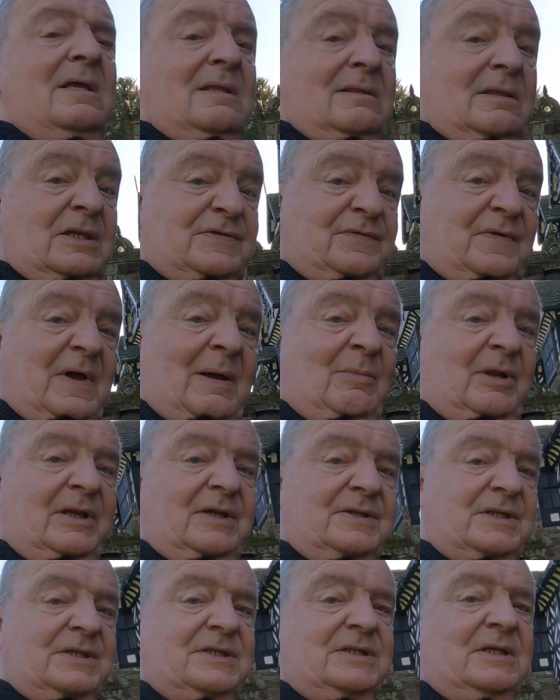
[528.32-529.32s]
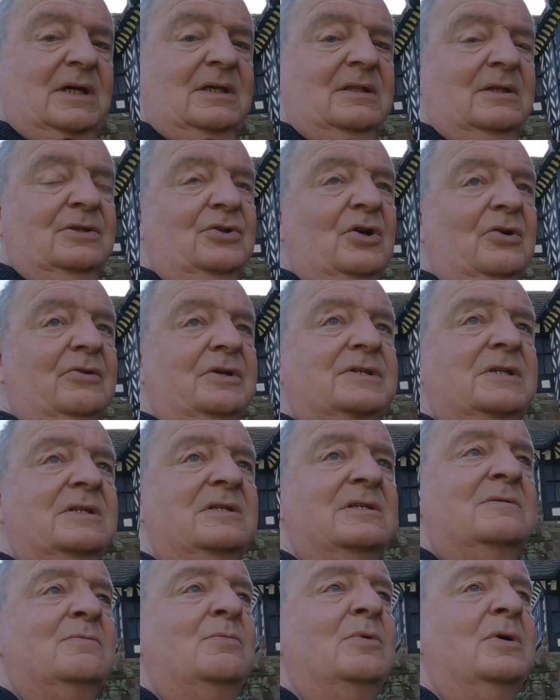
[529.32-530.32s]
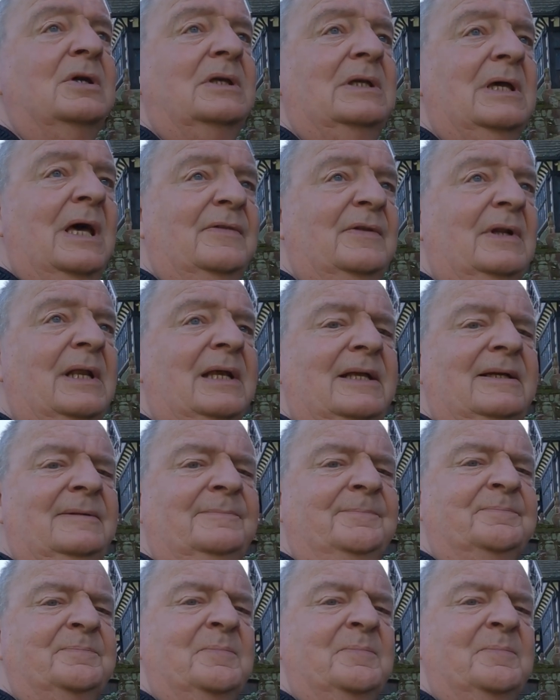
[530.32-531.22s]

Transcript: this family, as I say, the Norrises, were Catholic,